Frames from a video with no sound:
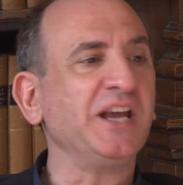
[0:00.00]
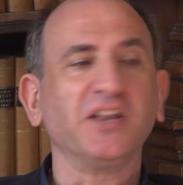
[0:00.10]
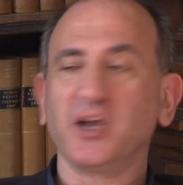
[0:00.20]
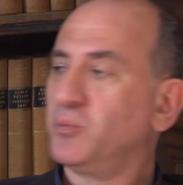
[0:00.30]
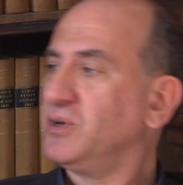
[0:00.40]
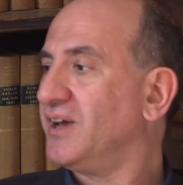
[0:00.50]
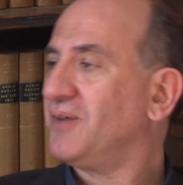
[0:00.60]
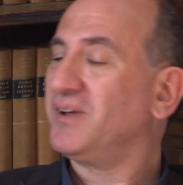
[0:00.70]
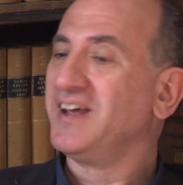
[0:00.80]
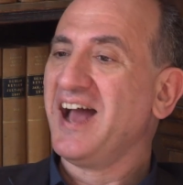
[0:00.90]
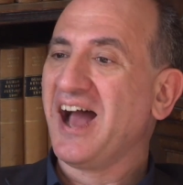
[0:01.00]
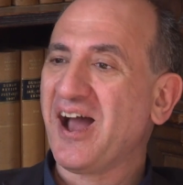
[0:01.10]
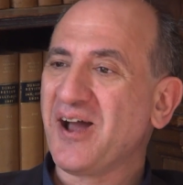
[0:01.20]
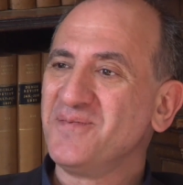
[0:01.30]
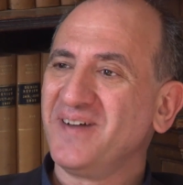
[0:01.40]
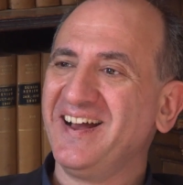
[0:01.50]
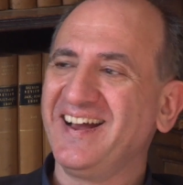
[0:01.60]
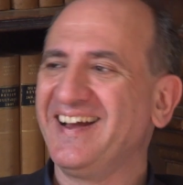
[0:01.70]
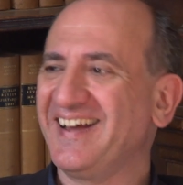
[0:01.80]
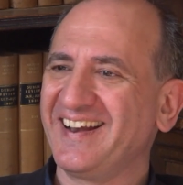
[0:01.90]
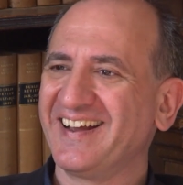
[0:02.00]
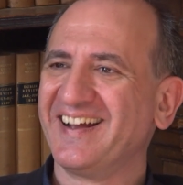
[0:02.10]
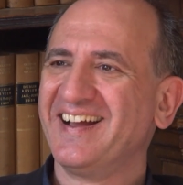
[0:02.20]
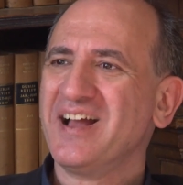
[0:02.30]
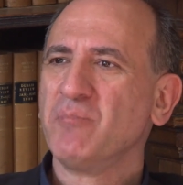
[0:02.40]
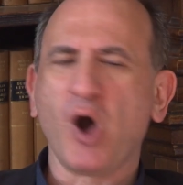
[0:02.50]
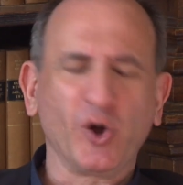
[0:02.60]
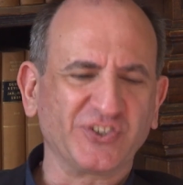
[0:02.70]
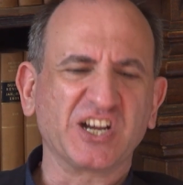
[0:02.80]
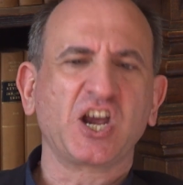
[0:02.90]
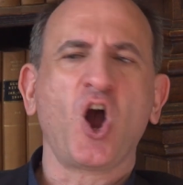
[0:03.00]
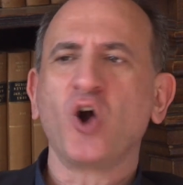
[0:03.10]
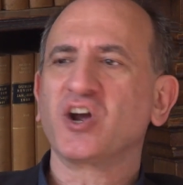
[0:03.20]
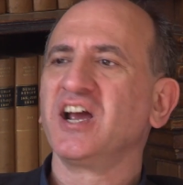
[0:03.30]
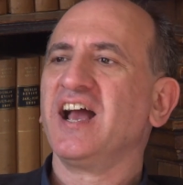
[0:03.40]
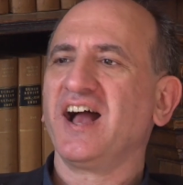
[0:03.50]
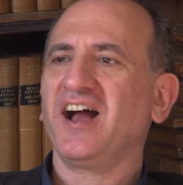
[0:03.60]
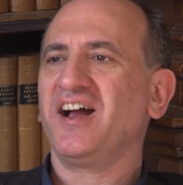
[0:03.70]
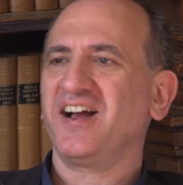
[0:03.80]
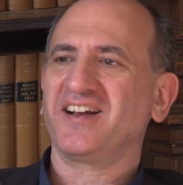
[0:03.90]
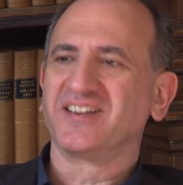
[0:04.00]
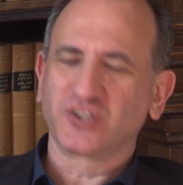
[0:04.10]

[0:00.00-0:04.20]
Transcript: in though, wouldn't it? A bit. Um, balls and a cock, uh,